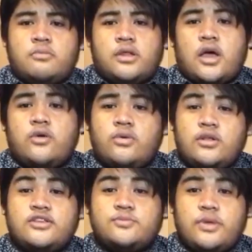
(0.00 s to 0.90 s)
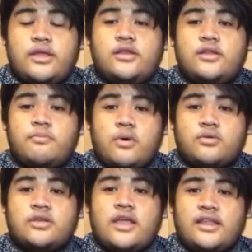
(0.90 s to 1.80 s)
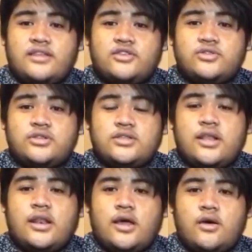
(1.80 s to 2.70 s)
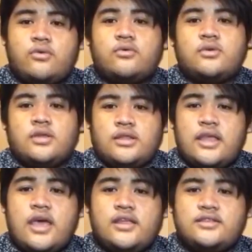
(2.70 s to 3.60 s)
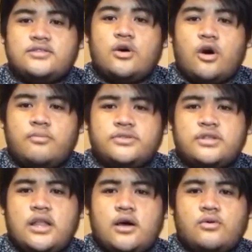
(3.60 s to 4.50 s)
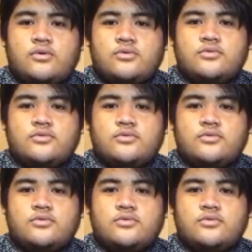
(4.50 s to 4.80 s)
but I will explain it about electricity law, that is Ohm's law.